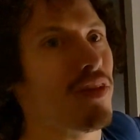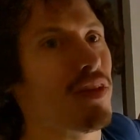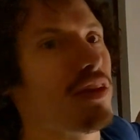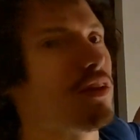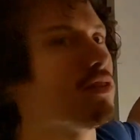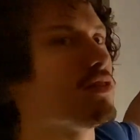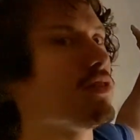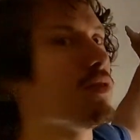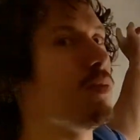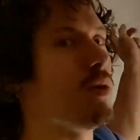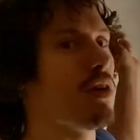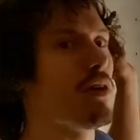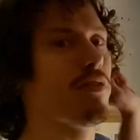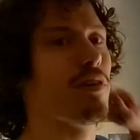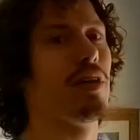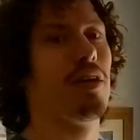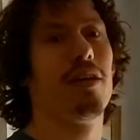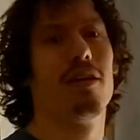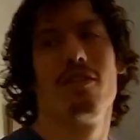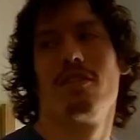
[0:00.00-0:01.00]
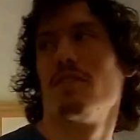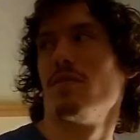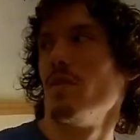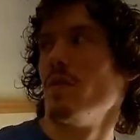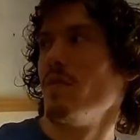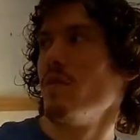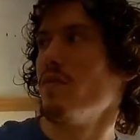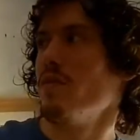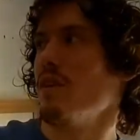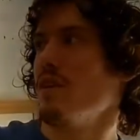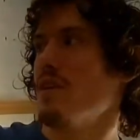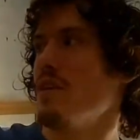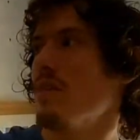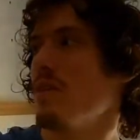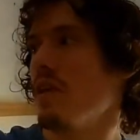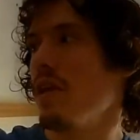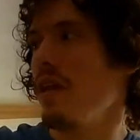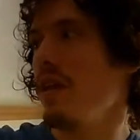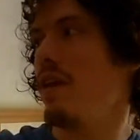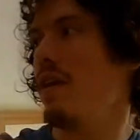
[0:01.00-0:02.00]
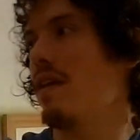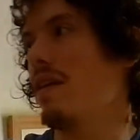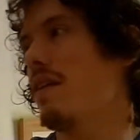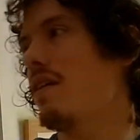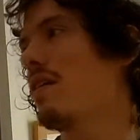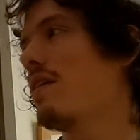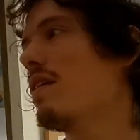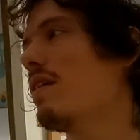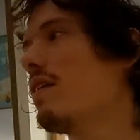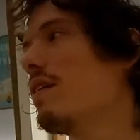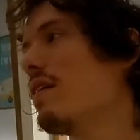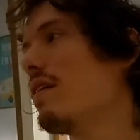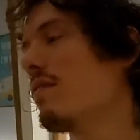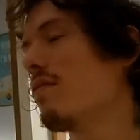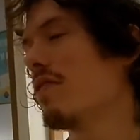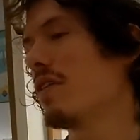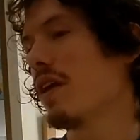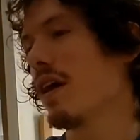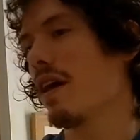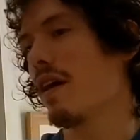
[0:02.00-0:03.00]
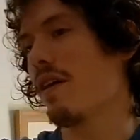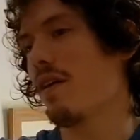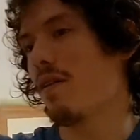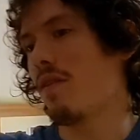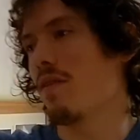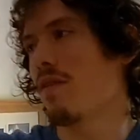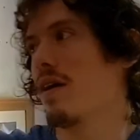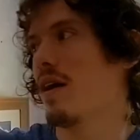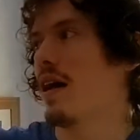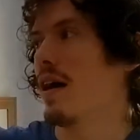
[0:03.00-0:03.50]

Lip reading: used to be over here, so we moved it over here for now,